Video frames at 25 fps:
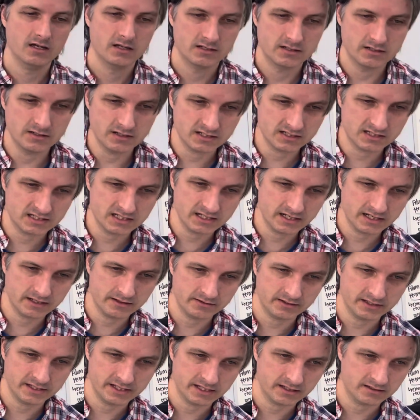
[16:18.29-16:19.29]
you guys see how
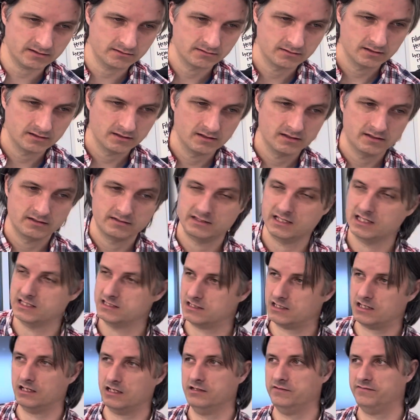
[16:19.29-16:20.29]
like, that's a
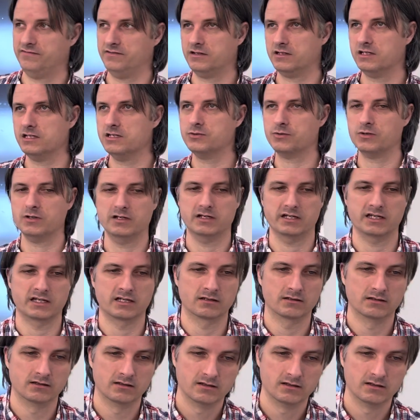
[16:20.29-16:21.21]
kind of funky drawing.